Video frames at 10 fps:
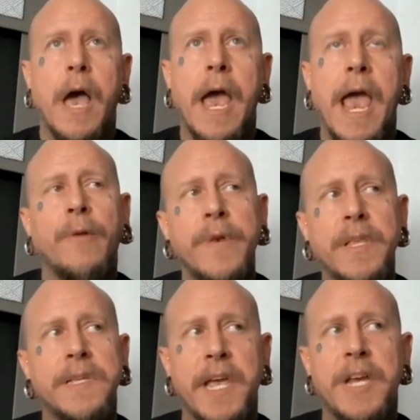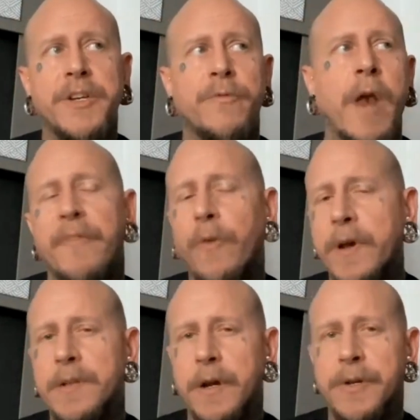I had a realization right
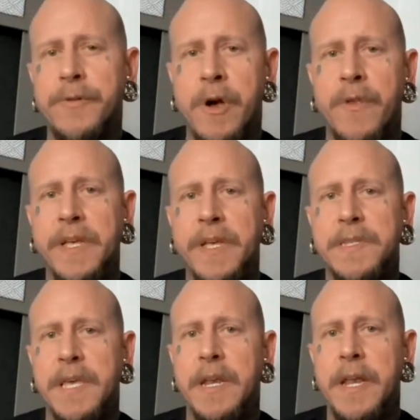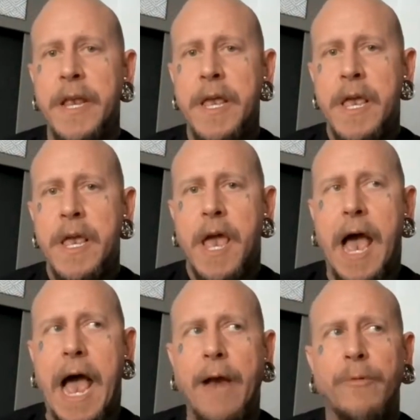before I started doing all this, that
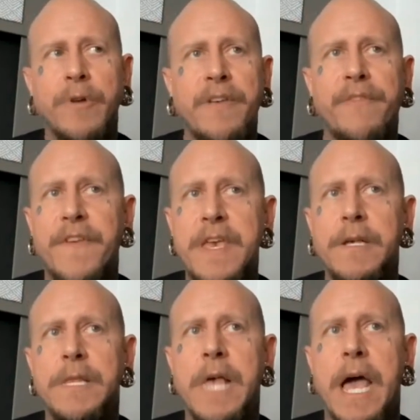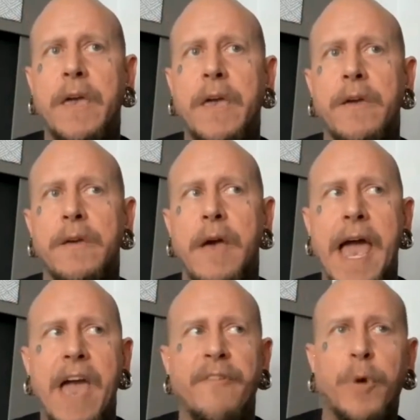I really feel like
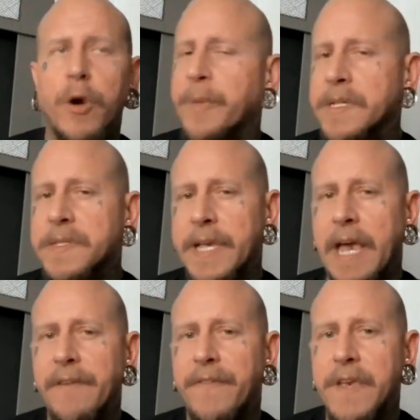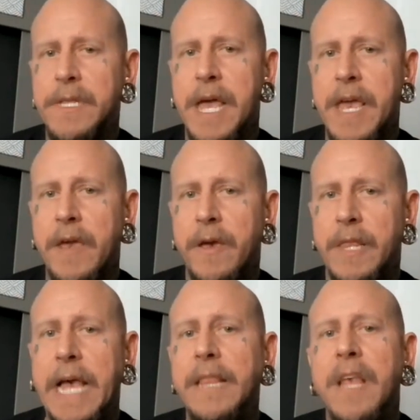I have purpose. Like I feel like
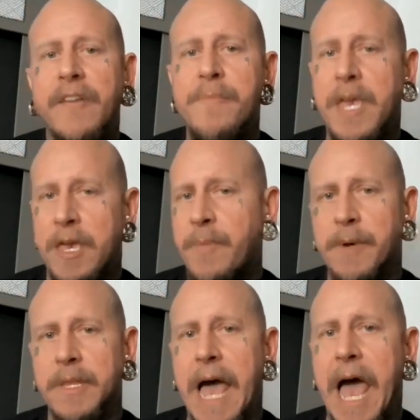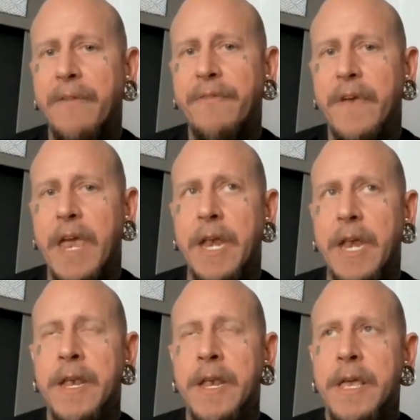I love making people laugh.
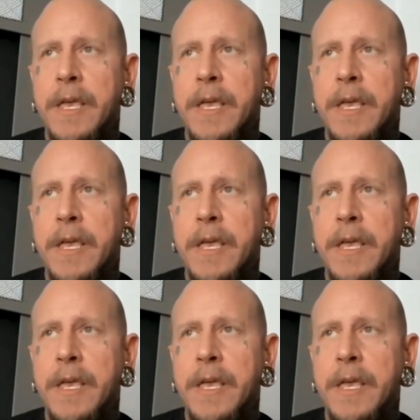And